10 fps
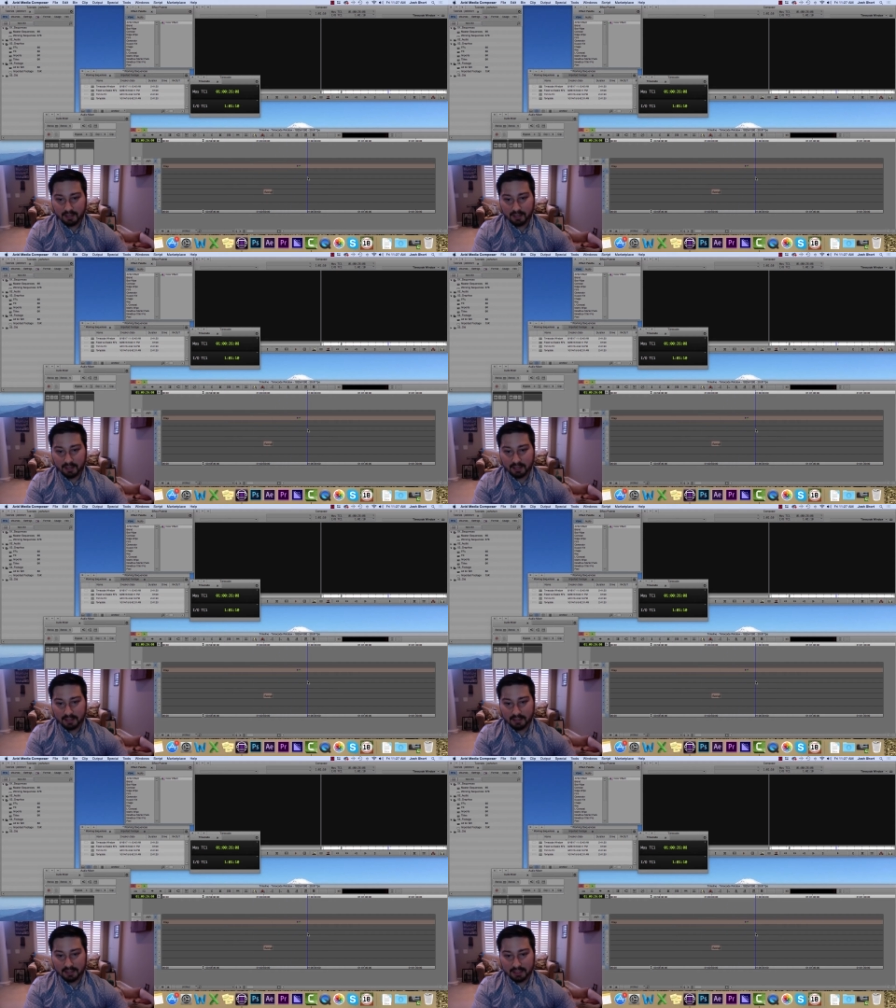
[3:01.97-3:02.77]

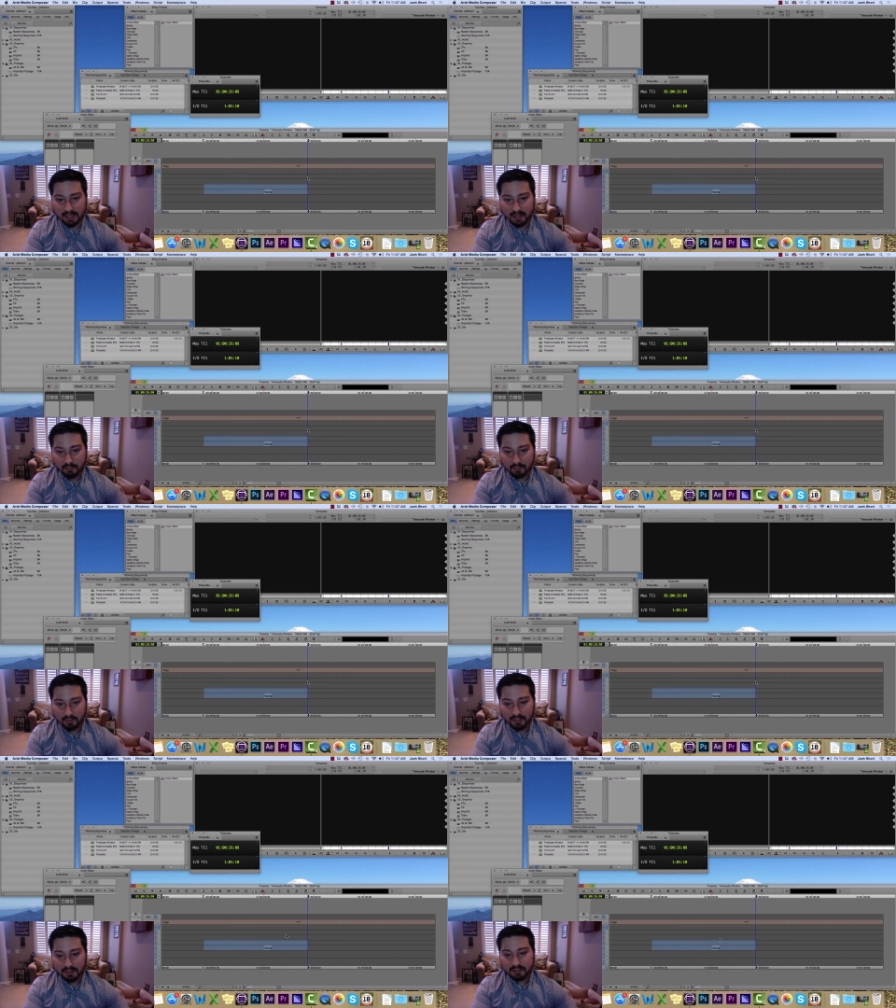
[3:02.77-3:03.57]
and in out
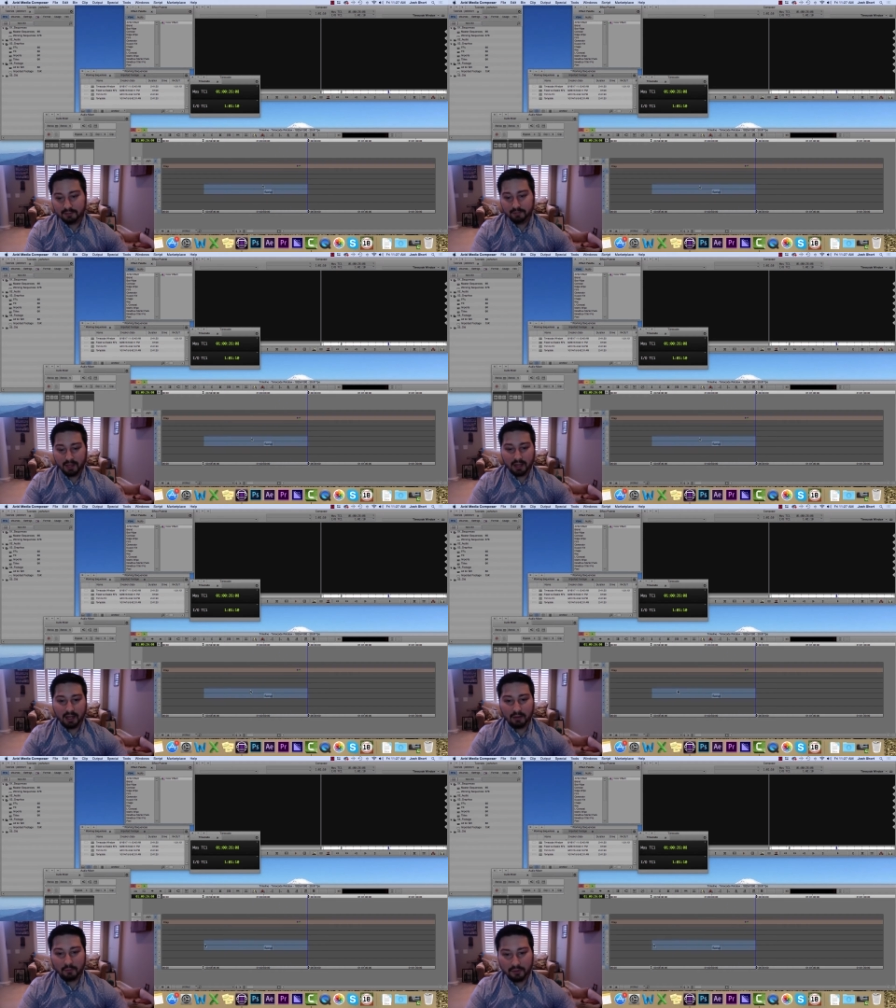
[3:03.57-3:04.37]
point,
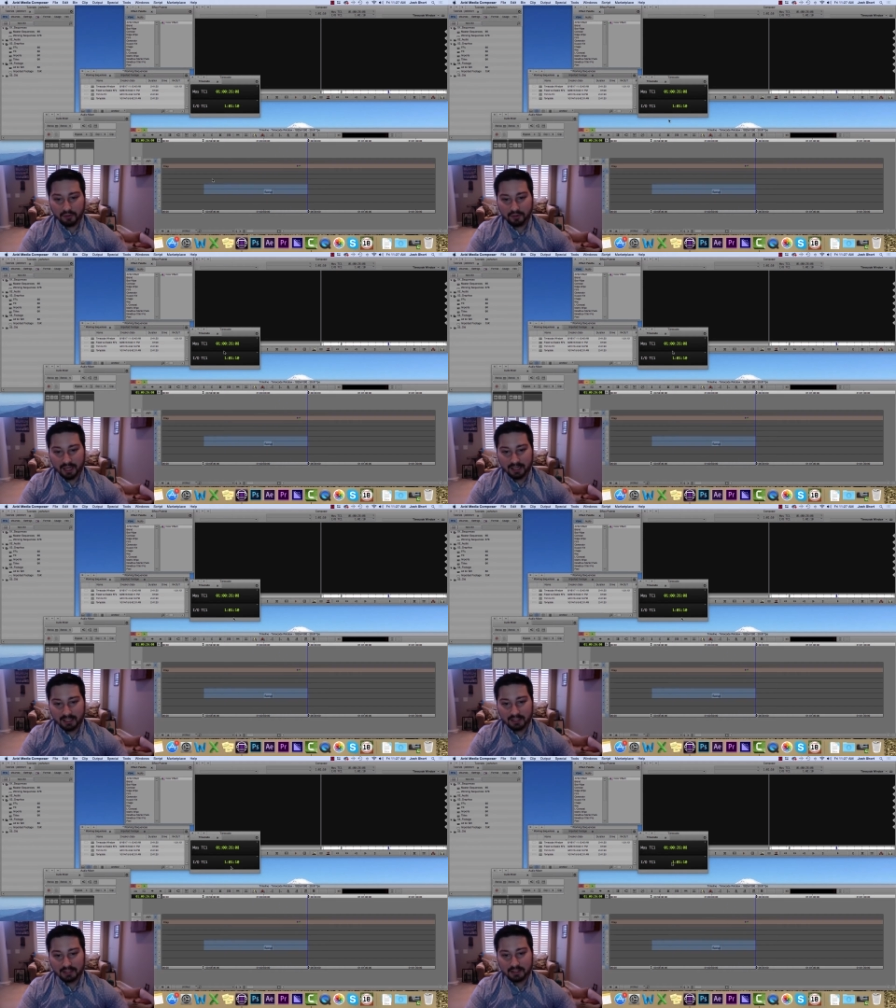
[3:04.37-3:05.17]
I will know that
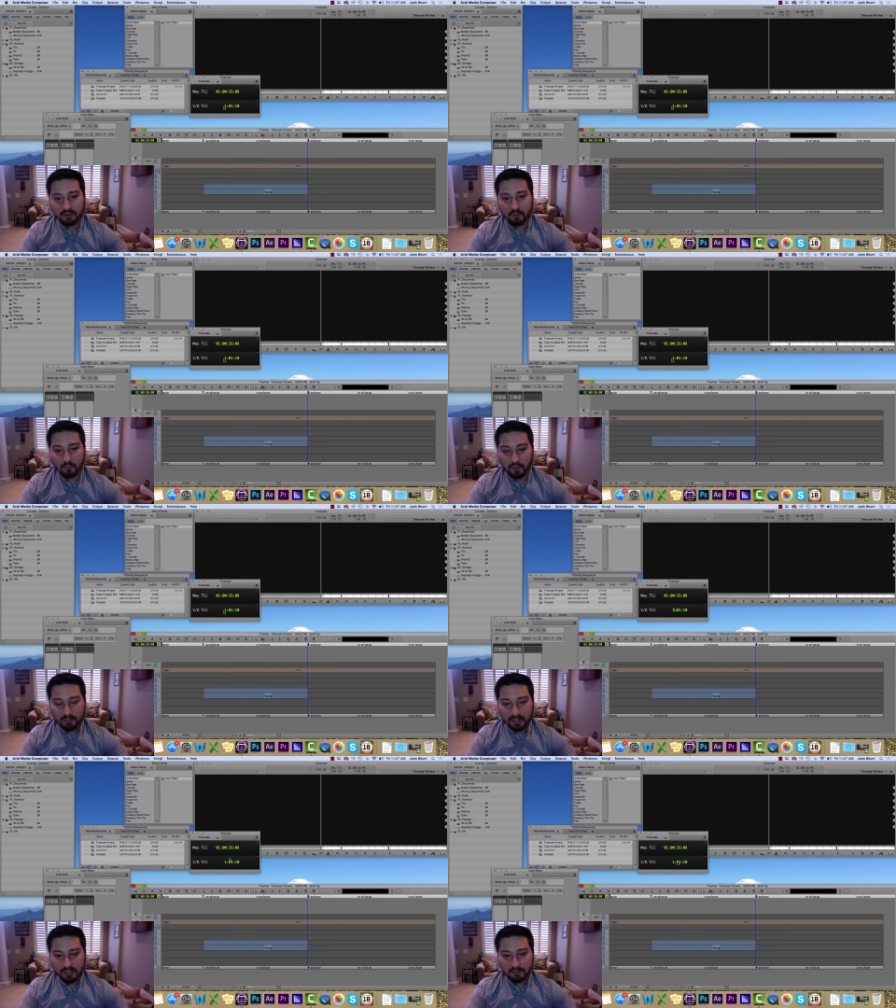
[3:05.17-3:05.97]
is
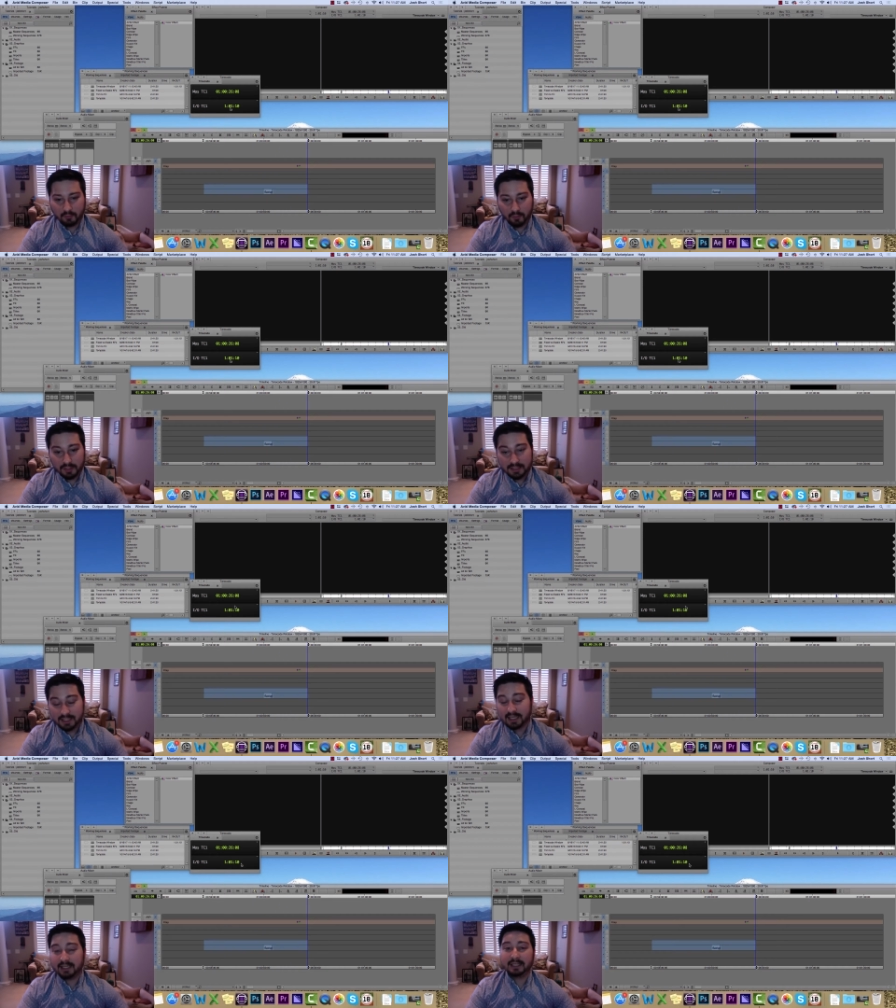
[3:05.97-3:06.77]
one minute, one
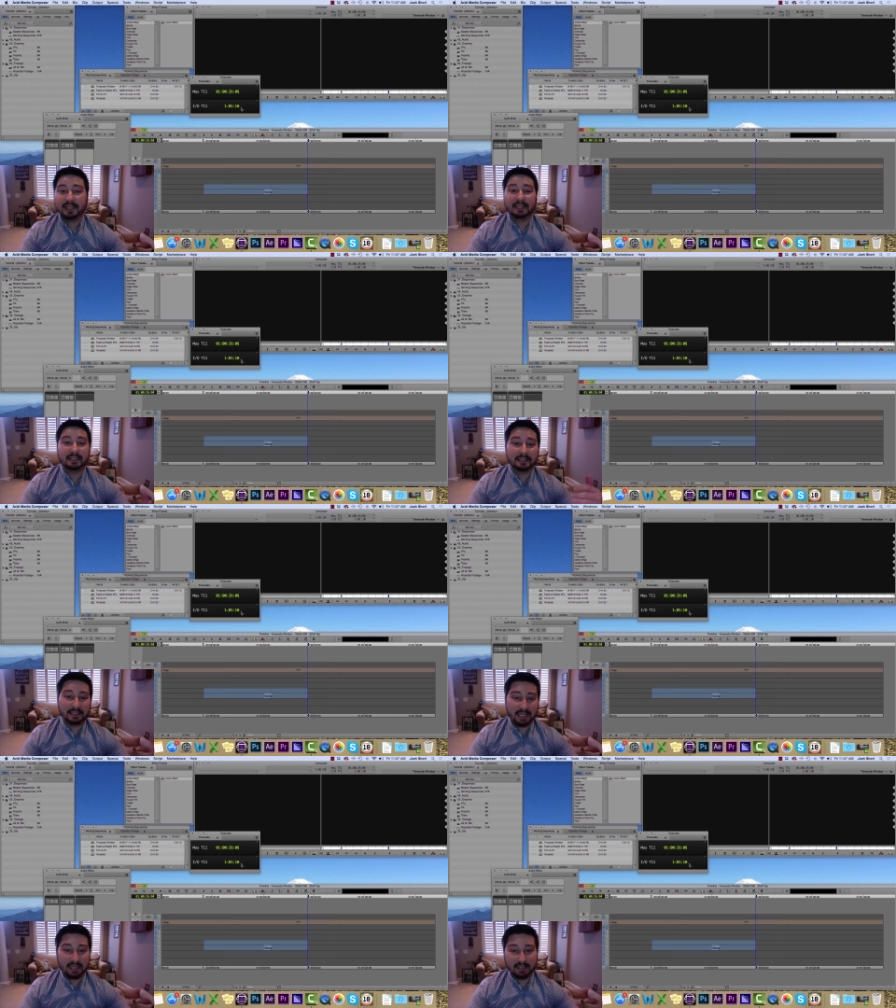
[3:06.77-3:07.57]
second, and
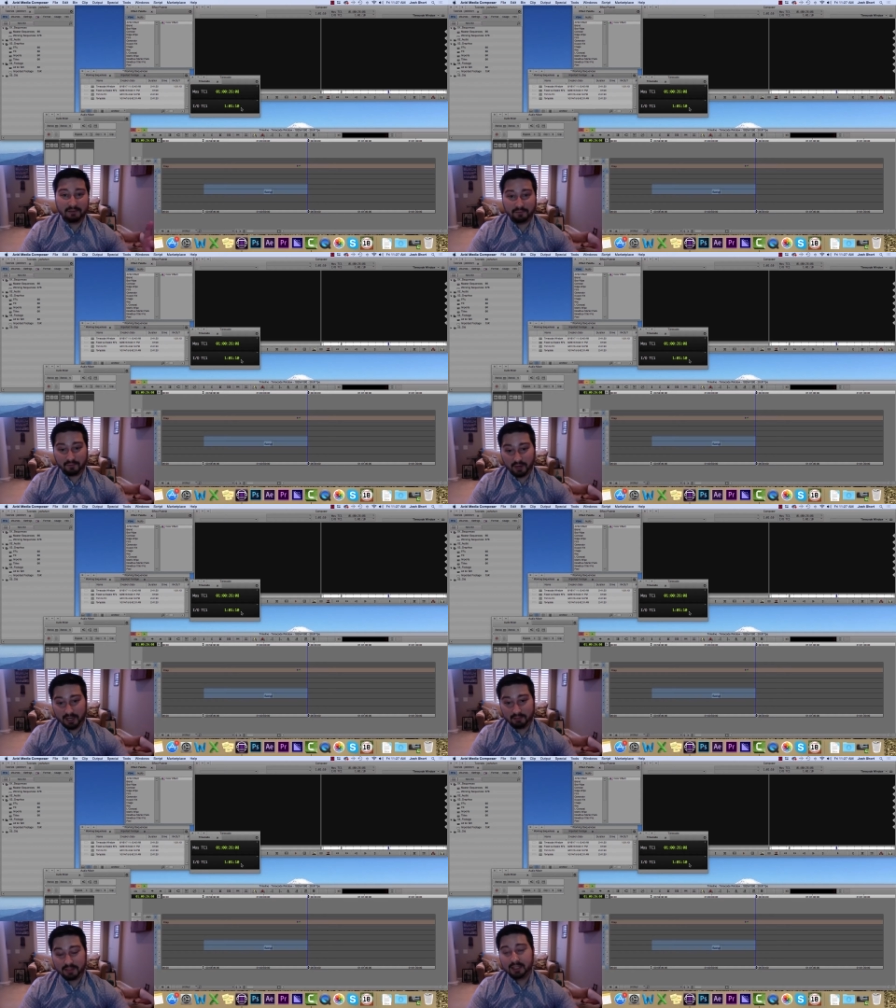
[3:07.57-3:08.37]
ten
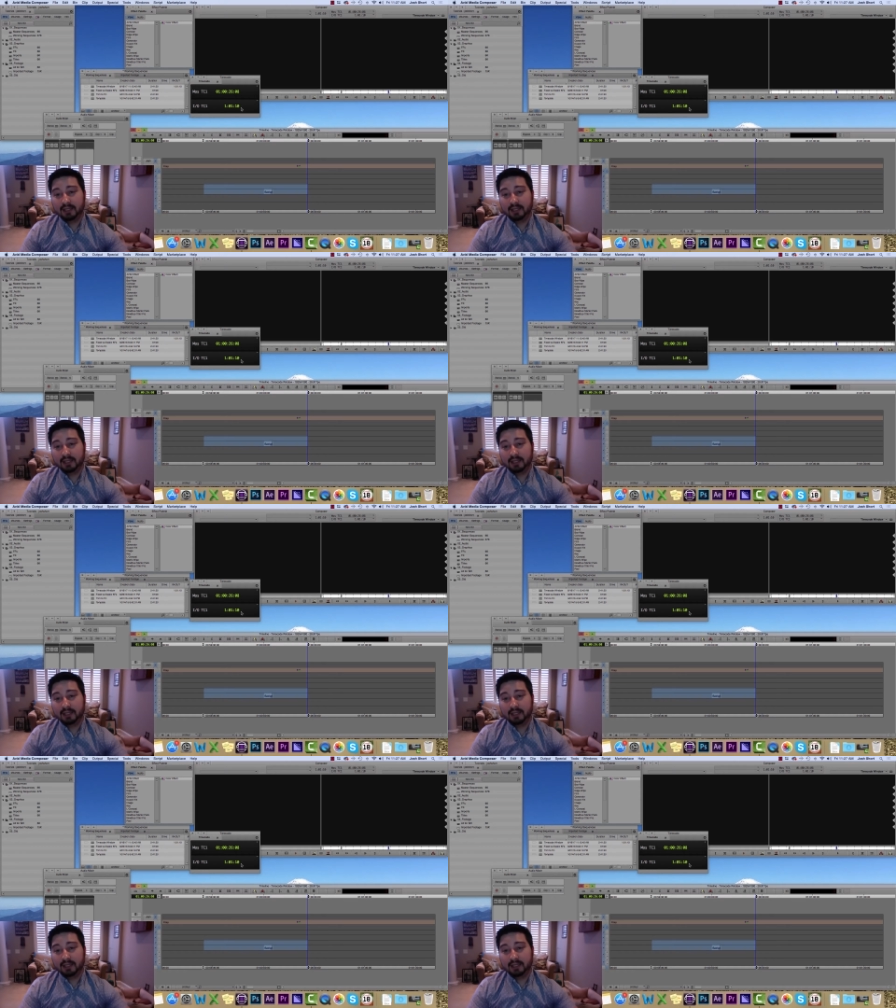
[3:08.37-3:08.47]
frames.